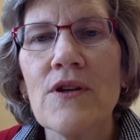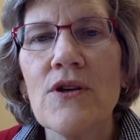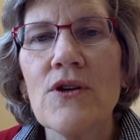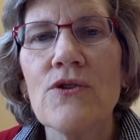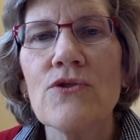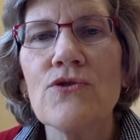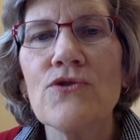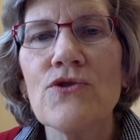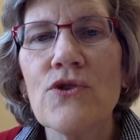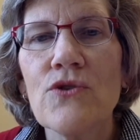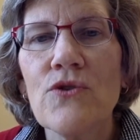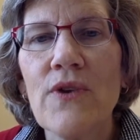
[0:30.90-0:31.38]

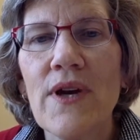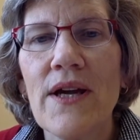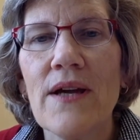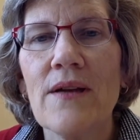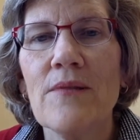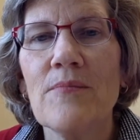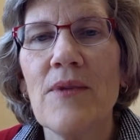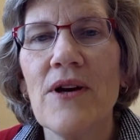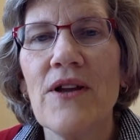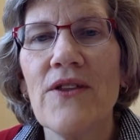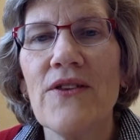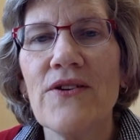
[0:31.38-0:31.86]
who's a
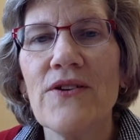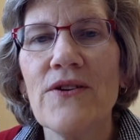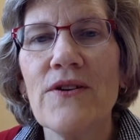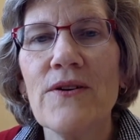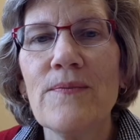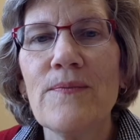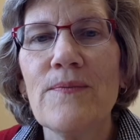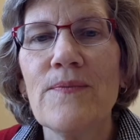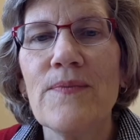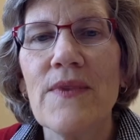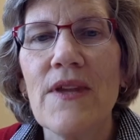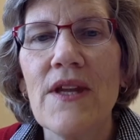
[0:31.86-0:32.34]

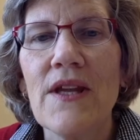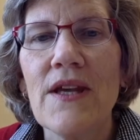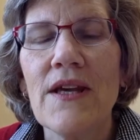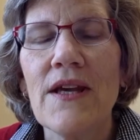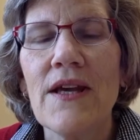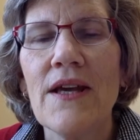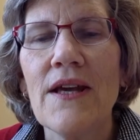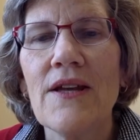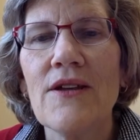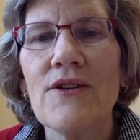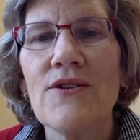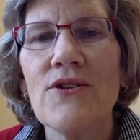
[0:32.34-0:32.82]
grandmother,
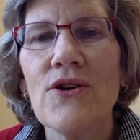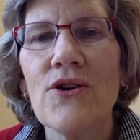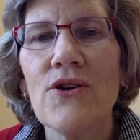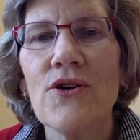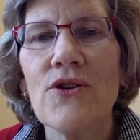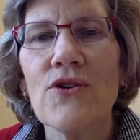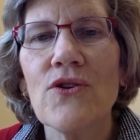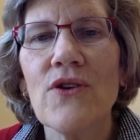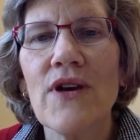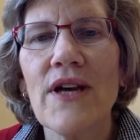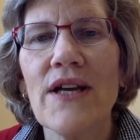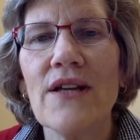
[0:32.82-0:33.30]
and her
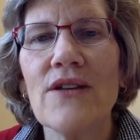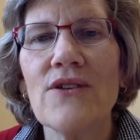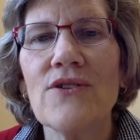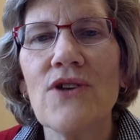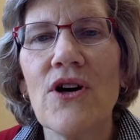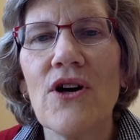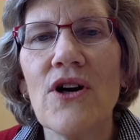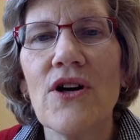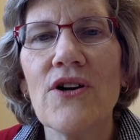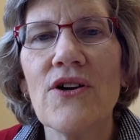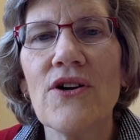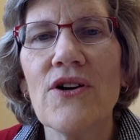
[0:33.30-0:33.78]

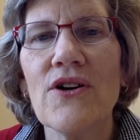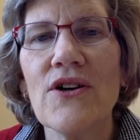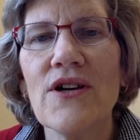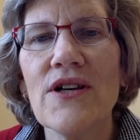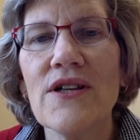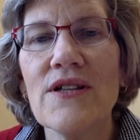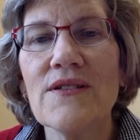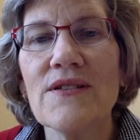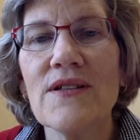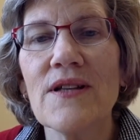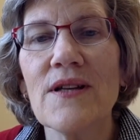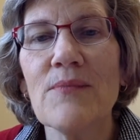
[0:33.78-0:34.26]
granddaughter
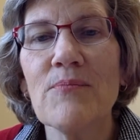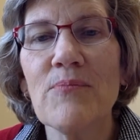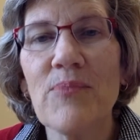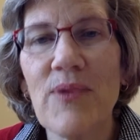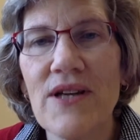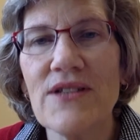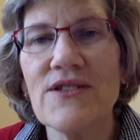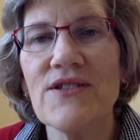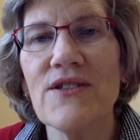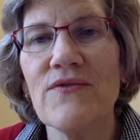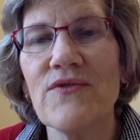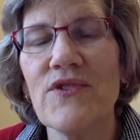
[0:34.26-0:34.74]
is an
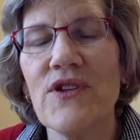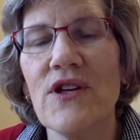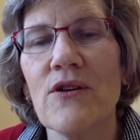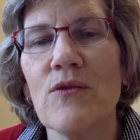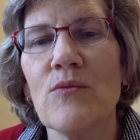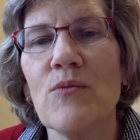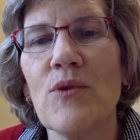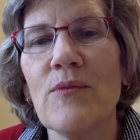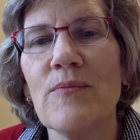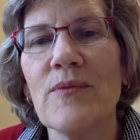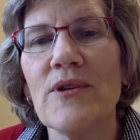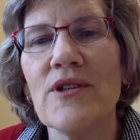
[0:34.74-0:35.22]
impressive young
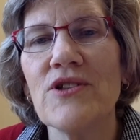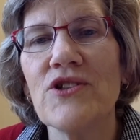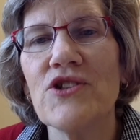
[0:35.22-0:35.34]
woman.